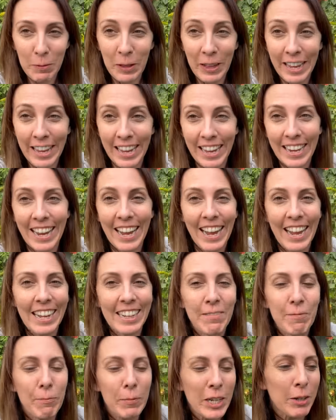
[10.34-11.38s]
plan
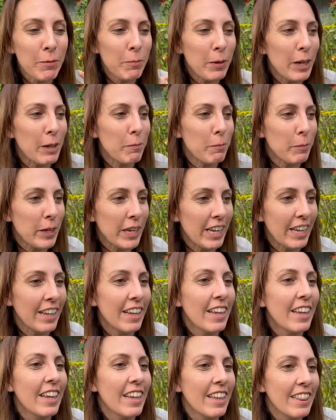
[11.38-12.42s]
and bit by bit,
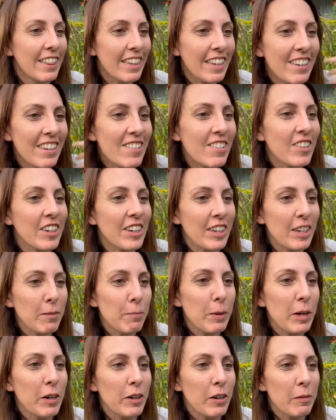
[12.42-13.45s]
things are getting
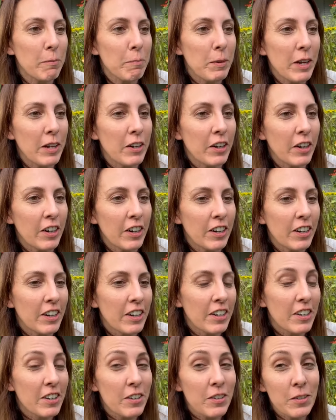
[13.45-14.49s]
better and better.
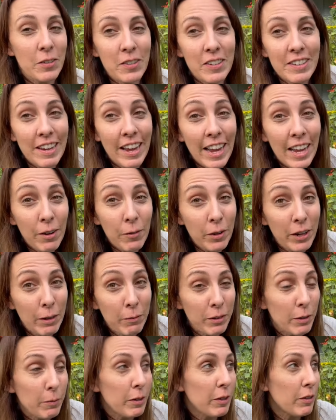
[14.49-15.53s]
So today what I'm
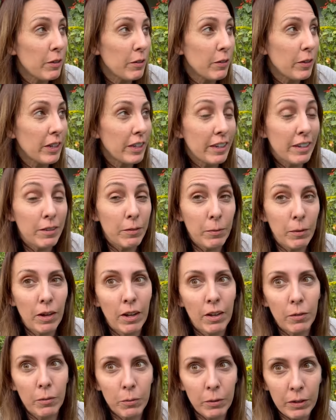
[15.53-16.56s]
gonna be doing is,
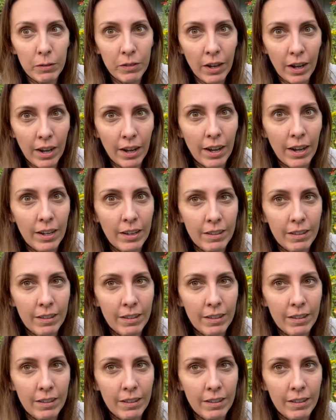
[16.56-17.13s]
well, we've got